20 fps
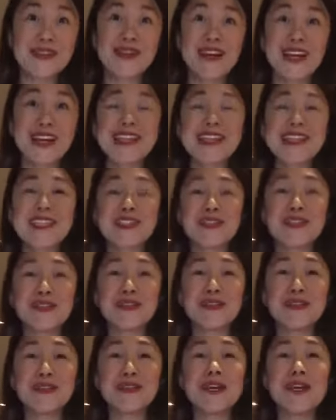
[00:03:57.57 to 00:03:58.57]
Right?
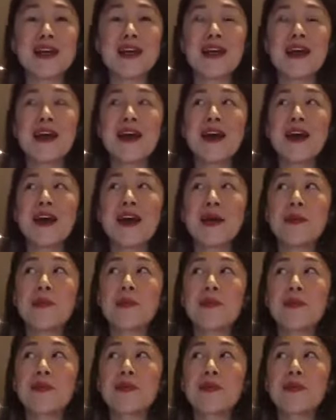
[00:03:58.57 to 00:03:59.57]
So
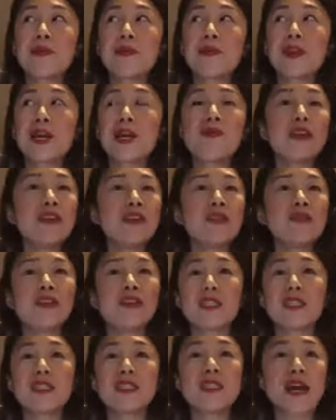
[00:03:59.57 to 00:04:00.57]
I'd rather you
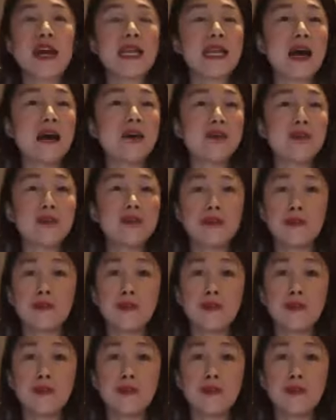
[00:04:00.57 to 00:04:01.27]
just lie down on